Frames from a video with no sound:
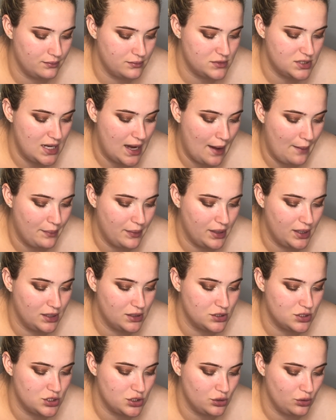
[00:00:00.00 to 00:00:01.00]
tap
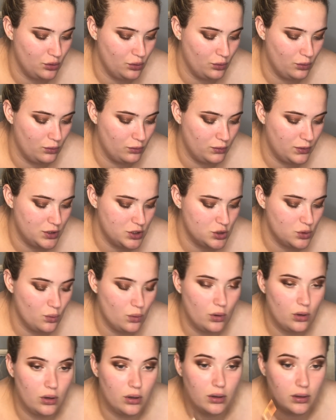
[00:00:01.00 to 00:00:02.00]
into
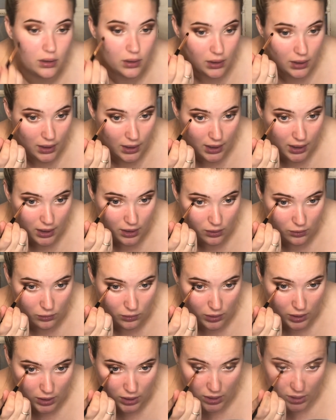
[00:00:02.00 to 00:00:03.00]
Ritual and
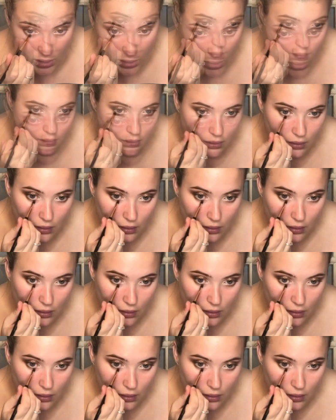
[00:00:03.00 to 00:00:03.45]
run it,